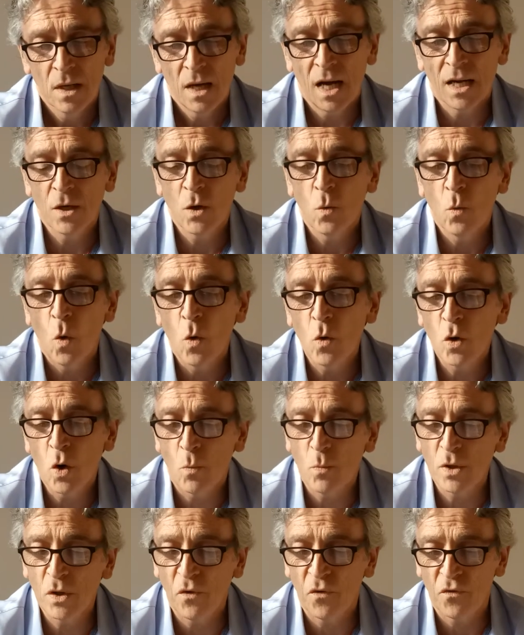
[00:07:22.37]
Anna woke
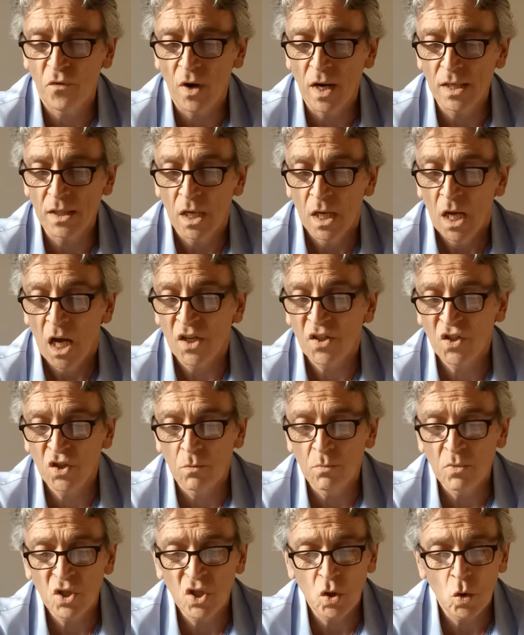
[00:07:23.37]
up with a fright. A
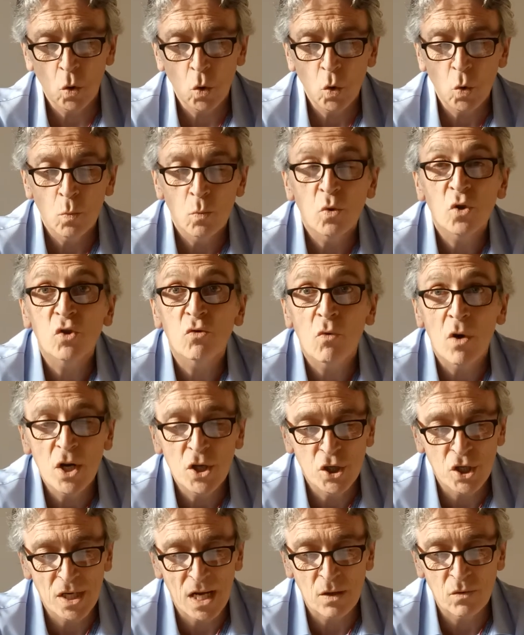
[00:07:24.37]
summer storm was
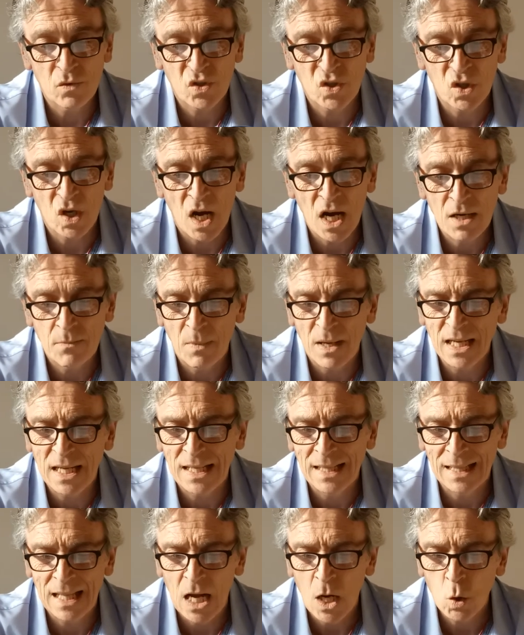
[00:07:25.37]
raging outside,
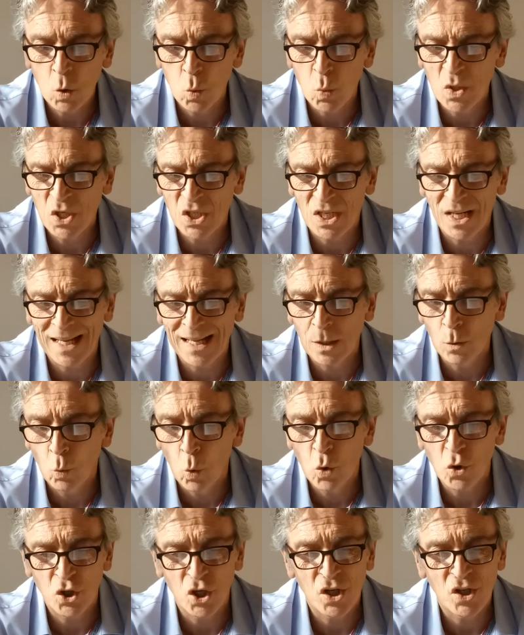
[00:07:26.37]
making loud whistling and
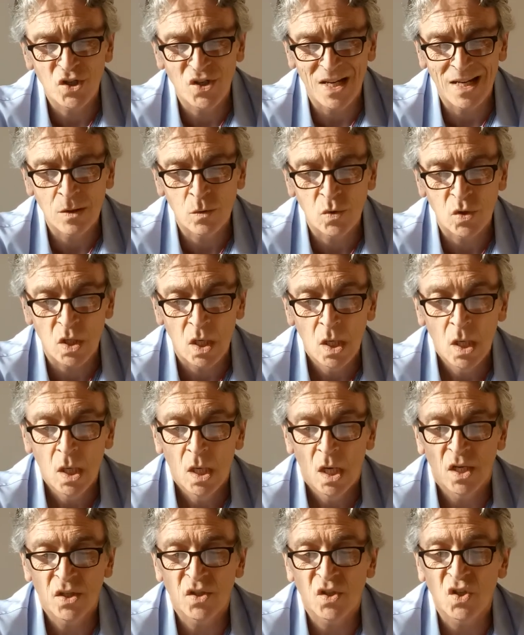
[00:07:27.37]
whooshing sounds.
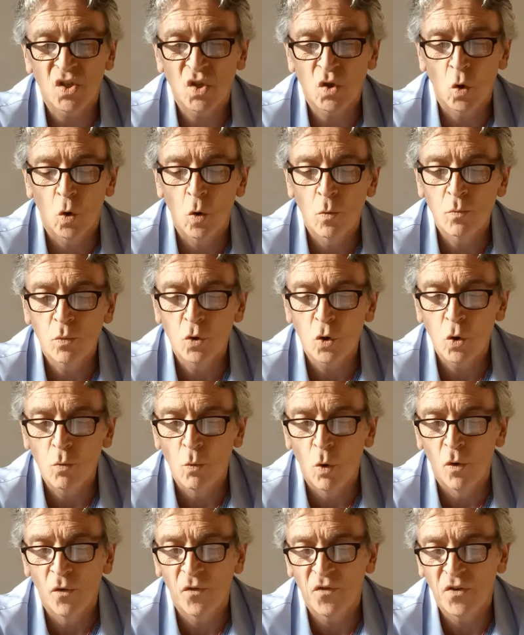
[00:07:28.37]
As the storm grew
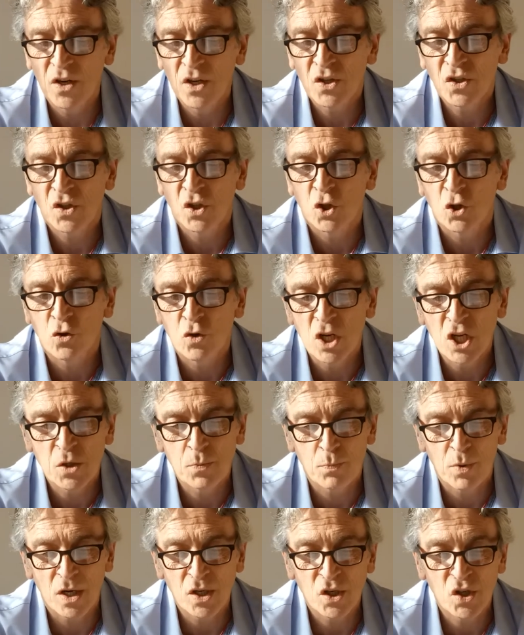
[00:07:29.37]
more fierce, the tree's
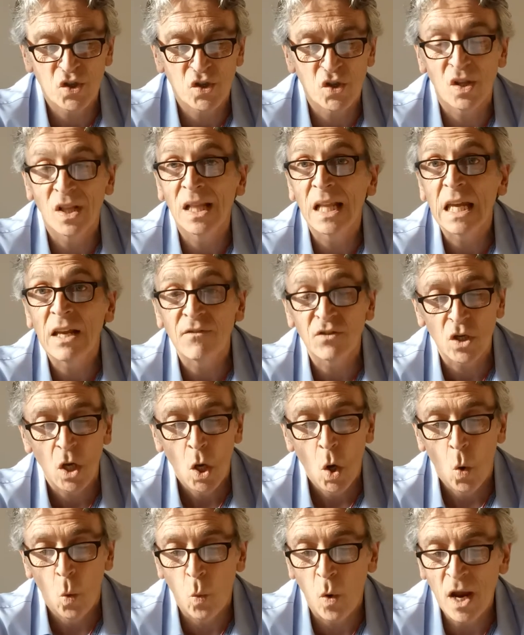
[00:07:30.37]
branches and leaves
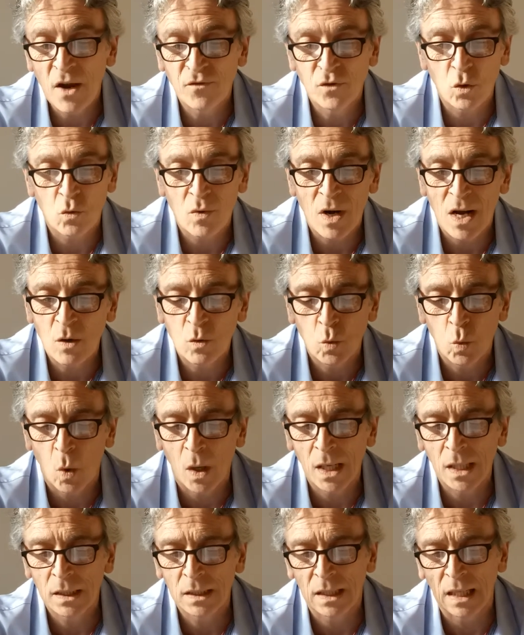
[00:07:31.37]
waved around
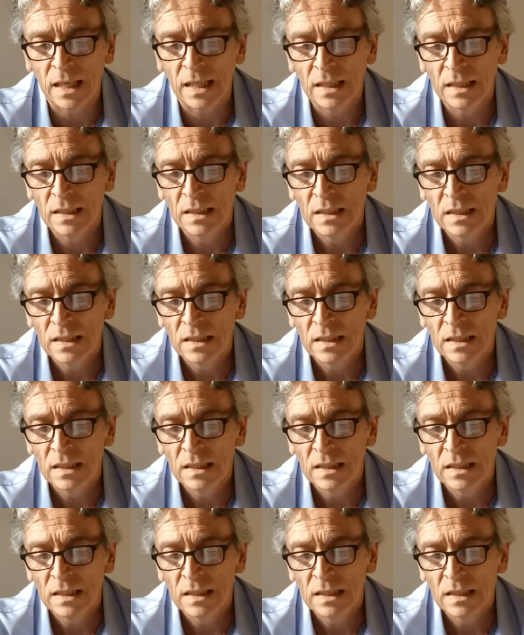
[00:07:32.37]
wildly.